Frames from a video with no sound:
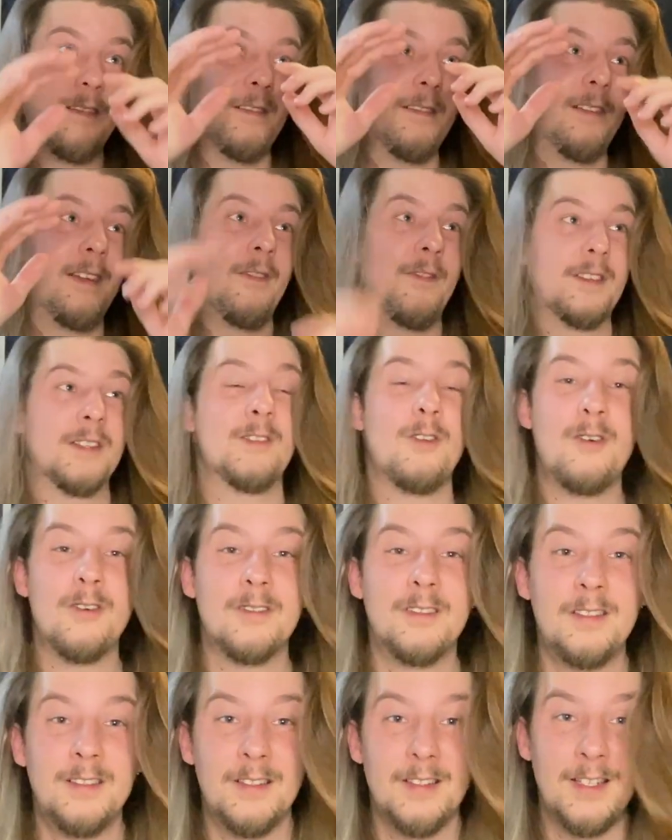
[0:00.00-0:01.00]
if it's long,
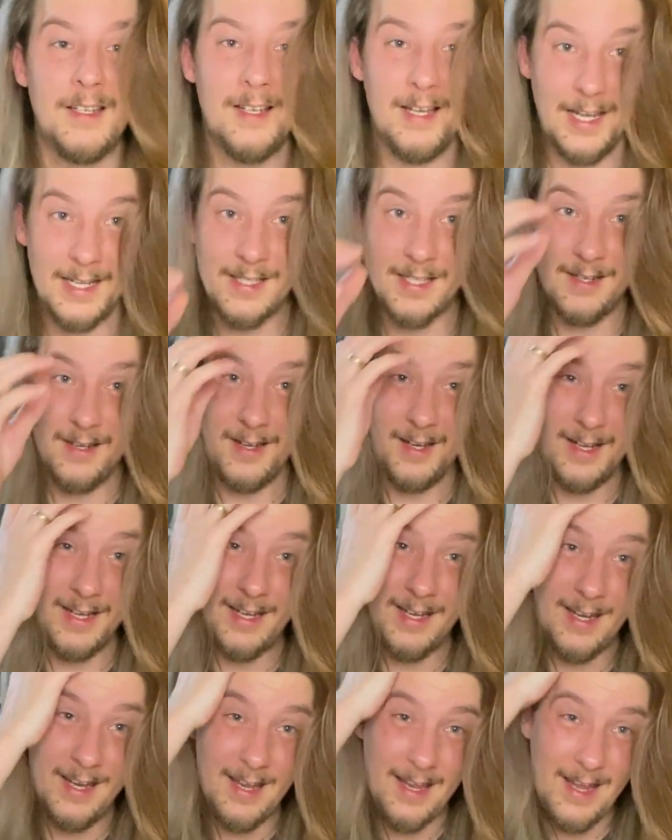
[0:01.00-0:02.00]
as a guy,
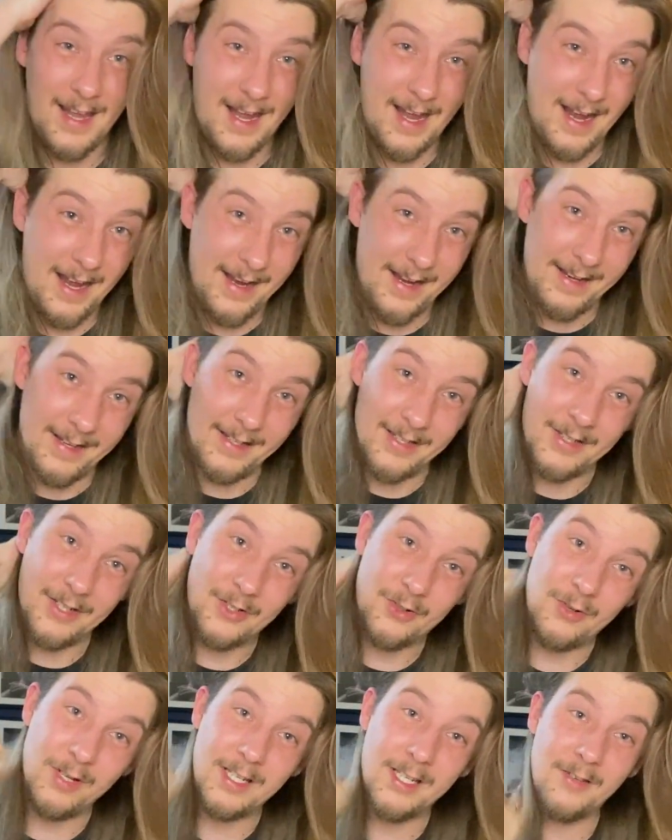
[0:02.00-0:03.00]
and
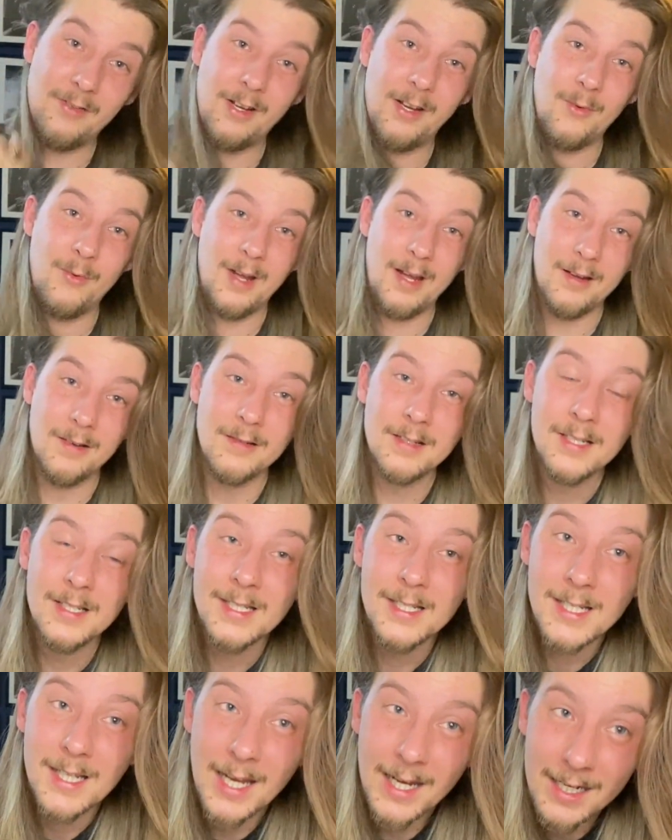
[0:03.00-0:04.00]
treat it really well,
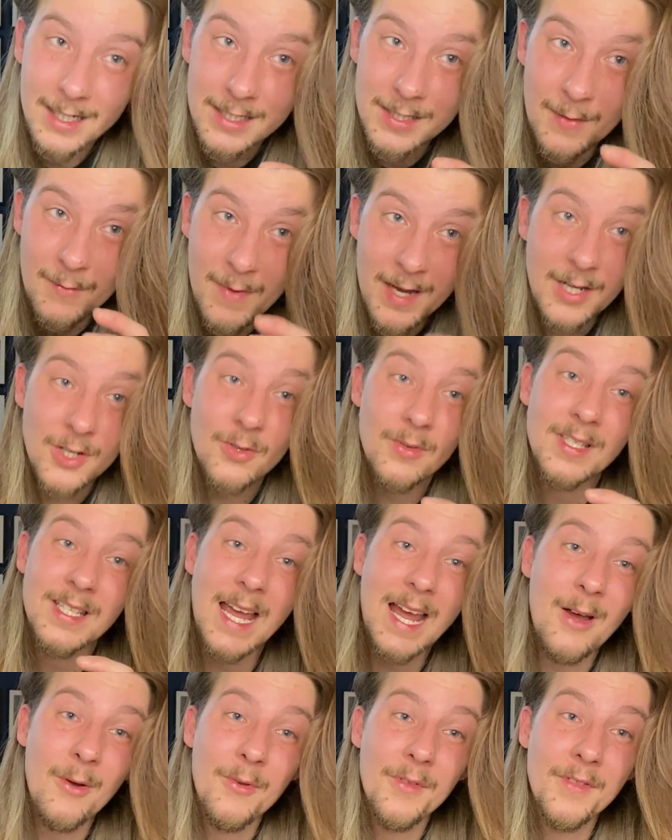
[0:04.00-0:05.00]
and make sure it's
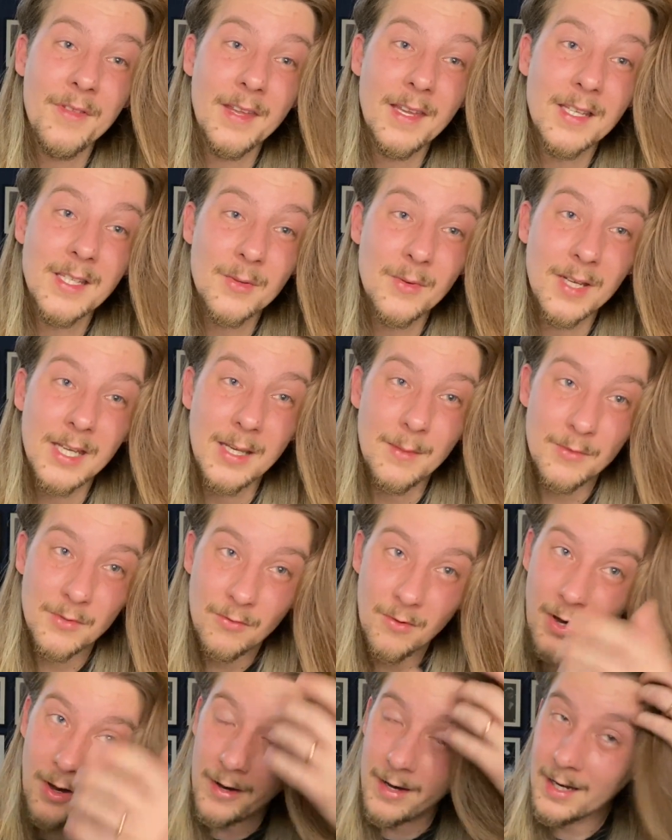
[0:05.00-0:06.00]
healthy so it keeps
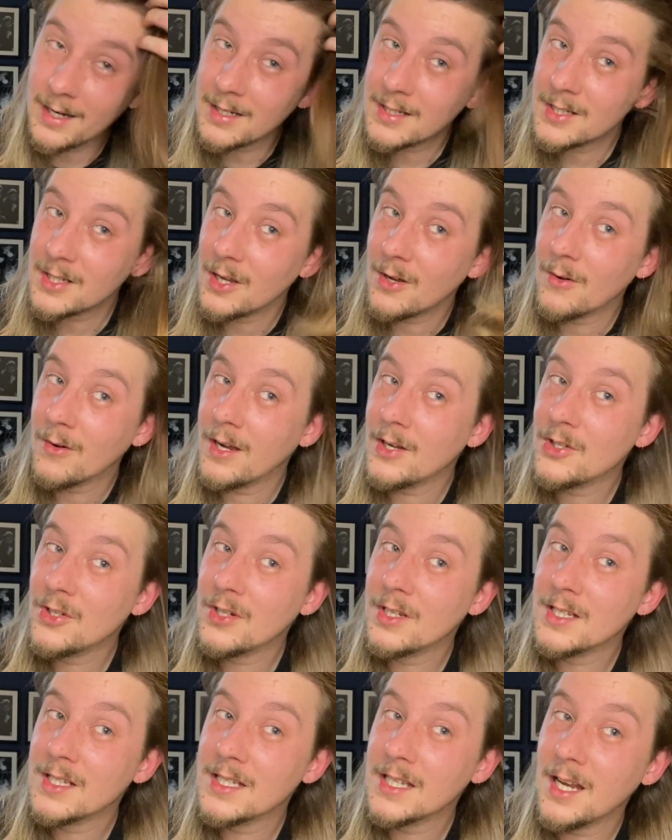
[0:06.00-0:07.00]
growing. So as you
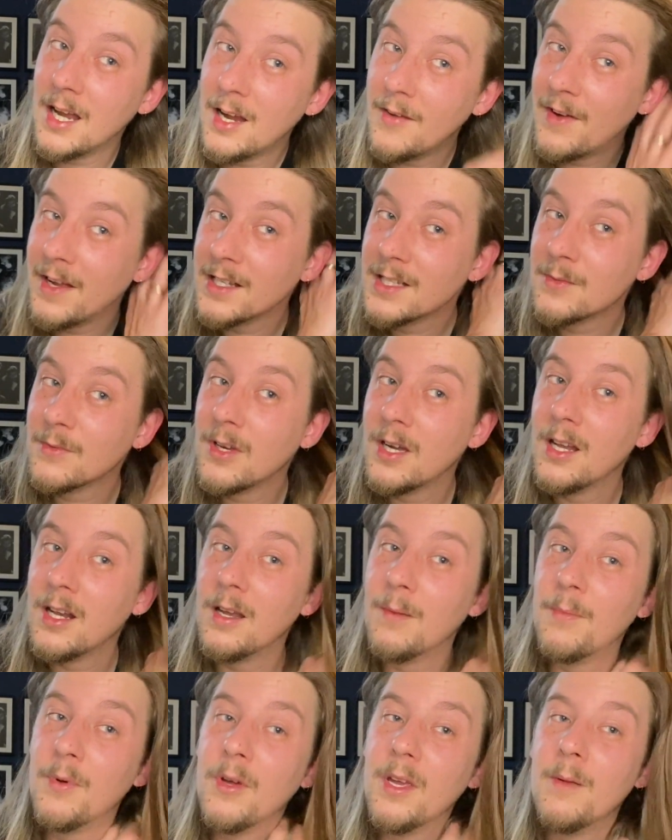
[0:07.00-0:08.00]
can see, I've had some colour
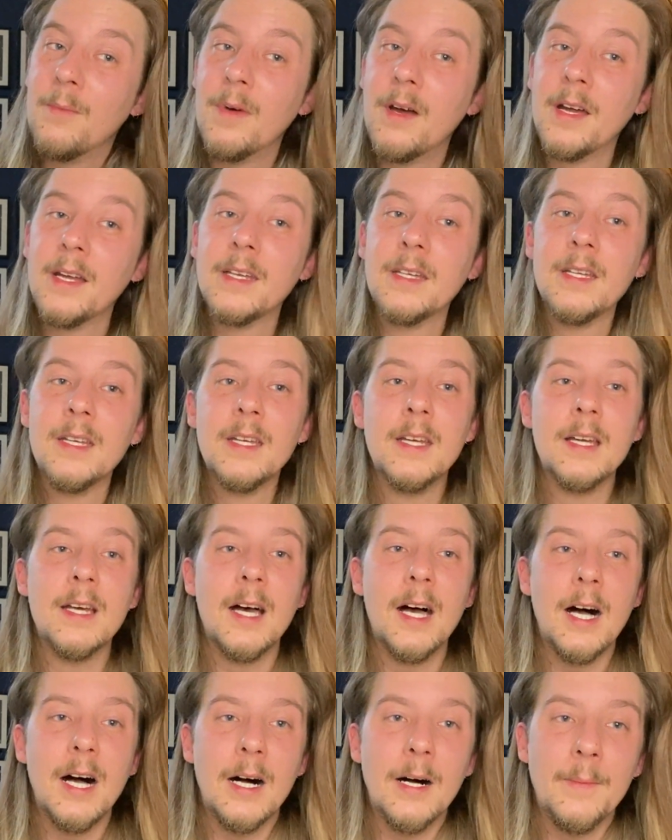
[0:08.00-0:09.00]
put in mine.
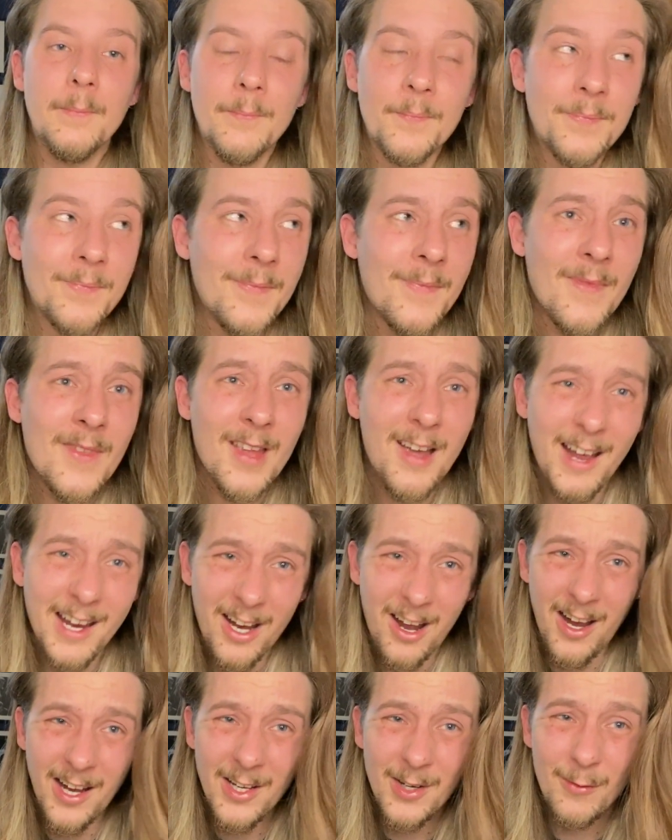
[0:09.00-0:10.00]
I
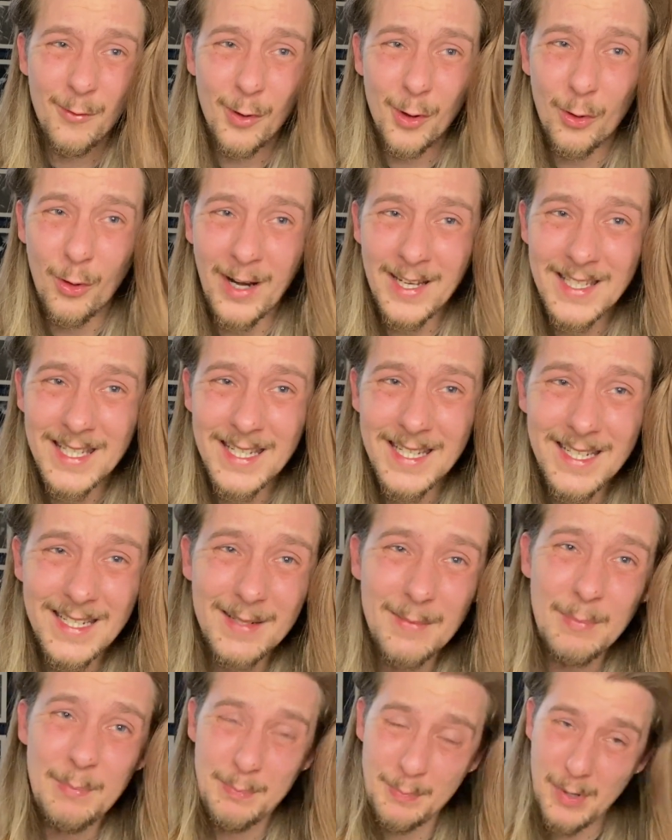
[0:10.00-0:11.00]
kind of regret it,
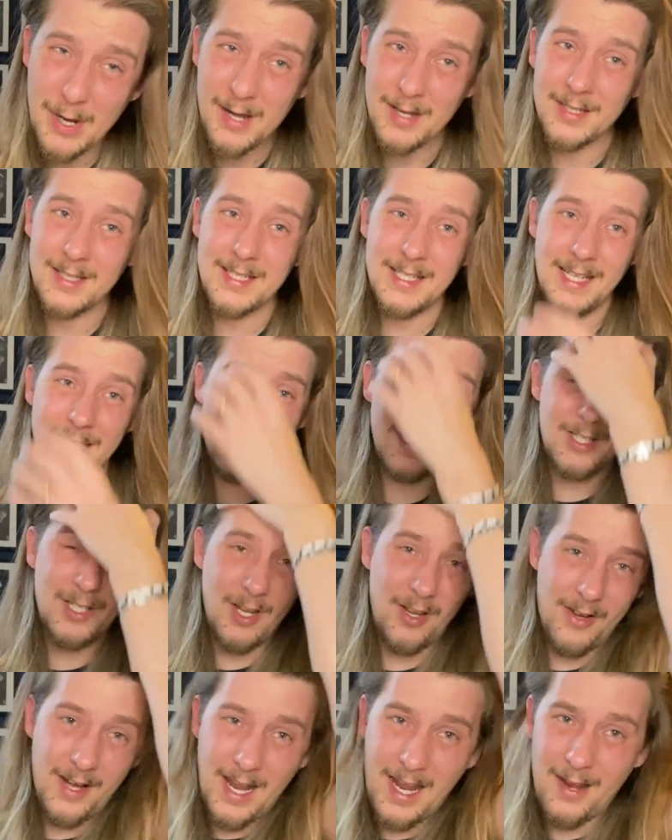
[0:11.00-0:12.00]
but it's
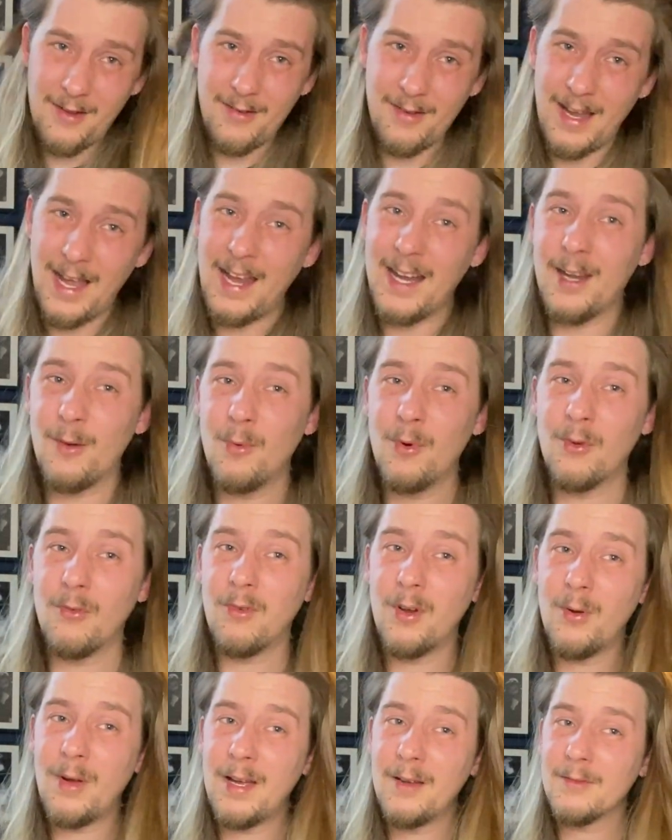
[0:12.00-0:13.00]
done now and it will
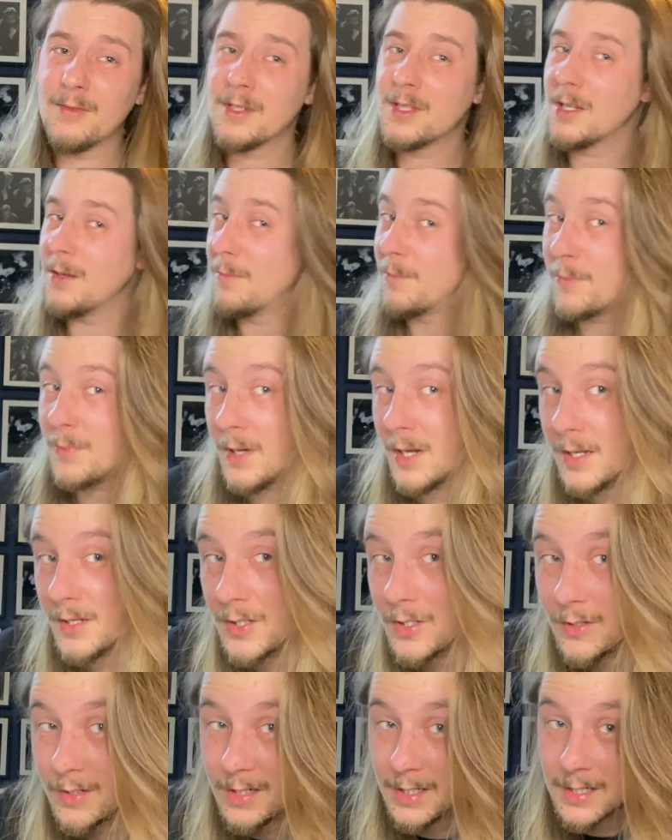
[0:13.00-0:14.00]
grow out. But
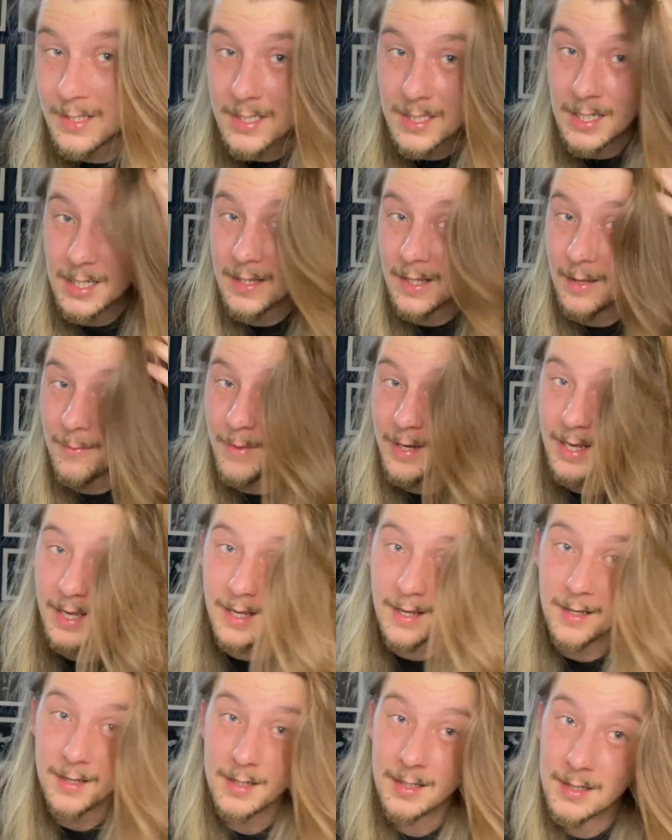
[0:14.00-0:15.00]
you can see that my
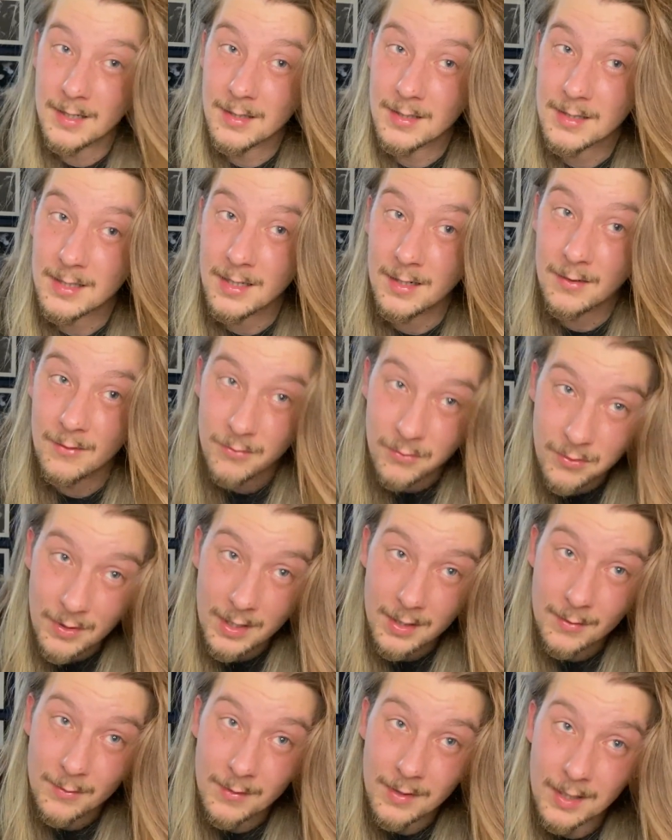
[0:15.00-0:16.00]
hair is
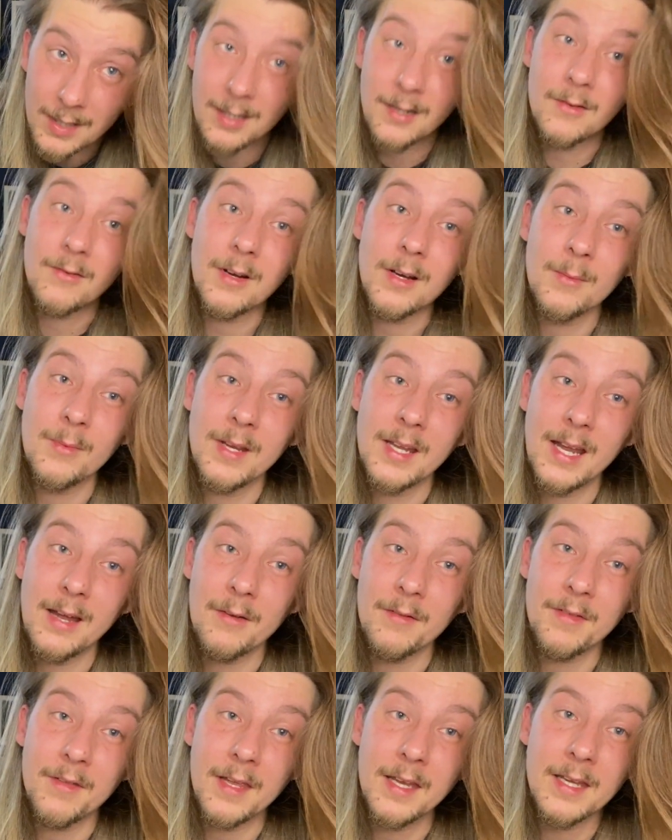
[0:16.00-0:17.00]
incredibly
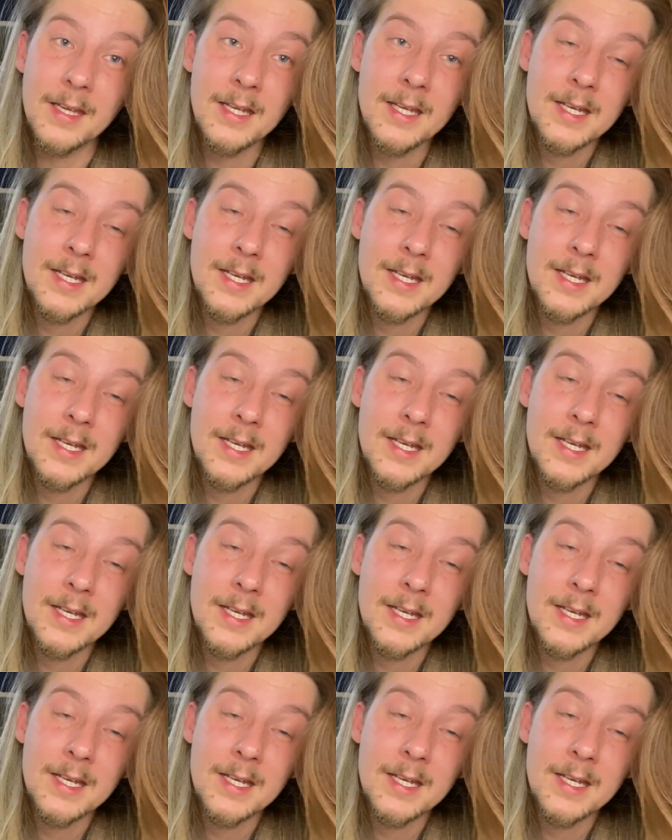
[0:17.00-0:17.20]
healthy.